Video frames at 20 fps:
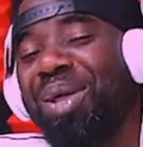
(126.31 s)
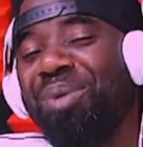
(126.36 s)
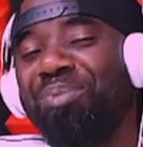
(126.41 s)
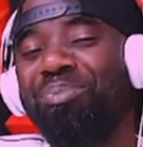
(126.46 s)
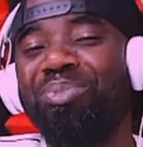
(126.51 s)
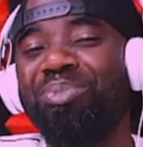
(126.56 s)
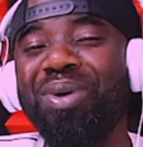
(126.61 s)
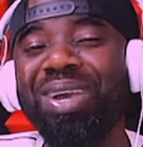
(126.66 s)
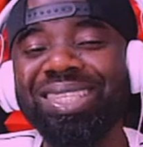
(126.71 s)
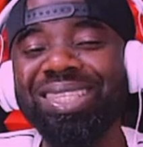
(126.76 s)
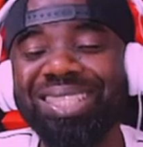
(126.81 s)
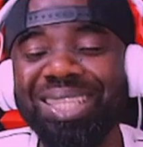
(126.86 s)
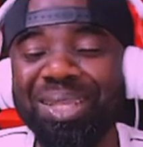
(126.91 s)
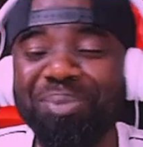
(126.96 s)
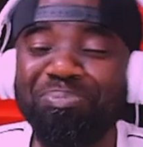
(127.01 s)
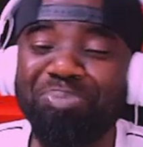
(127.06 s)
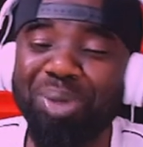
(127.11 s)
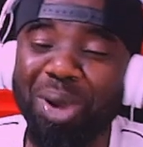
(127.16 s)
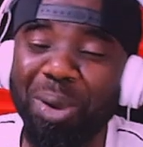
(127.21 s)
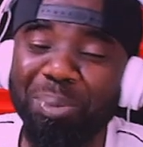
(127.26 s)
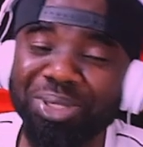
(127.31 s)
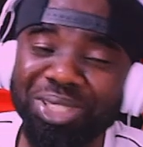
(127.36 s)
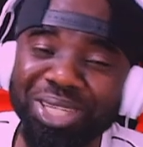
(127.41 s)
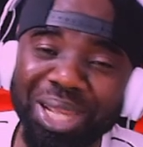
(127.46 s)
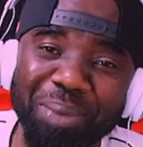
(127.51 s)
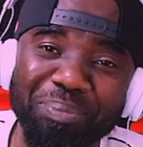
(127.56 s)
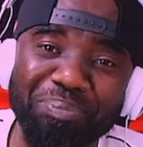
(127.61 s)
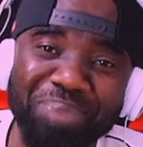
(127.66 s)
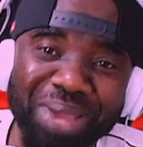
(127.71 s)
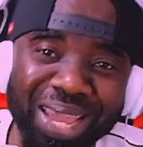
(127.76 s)
Boys, they pop
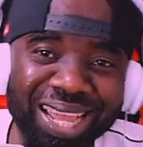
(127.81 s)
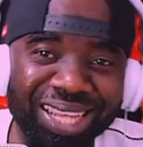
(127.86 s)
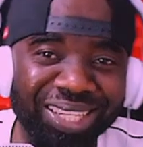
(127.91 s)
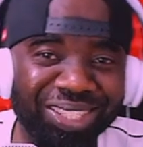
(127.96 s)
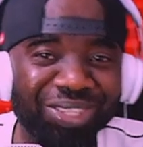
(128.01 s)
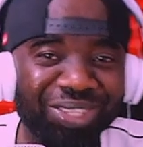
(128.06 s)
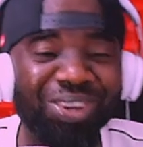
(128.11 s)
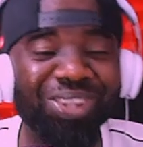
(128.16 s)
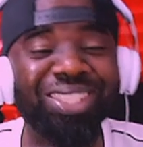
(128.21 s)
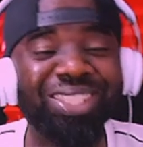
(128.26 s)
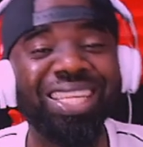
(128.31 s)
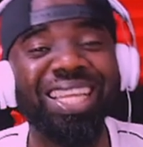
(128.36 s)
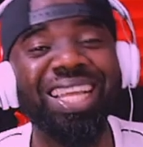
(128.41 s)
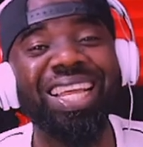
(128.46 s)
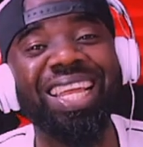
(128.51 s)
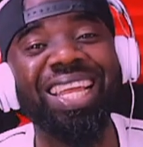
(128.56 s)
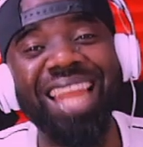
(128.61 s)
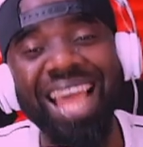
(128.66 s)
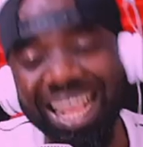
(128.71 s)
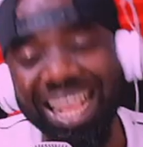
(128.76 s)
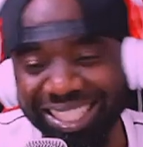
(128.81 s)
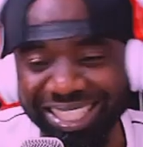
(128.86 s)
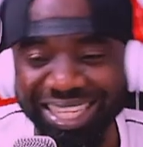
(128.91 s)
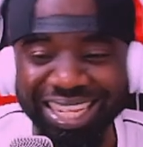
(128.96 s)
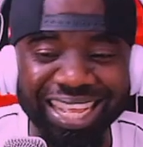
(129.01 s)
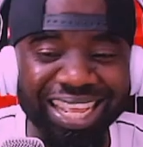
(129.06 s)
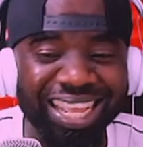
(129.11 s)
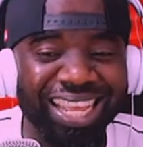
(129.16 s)
champagnes. You go take glass.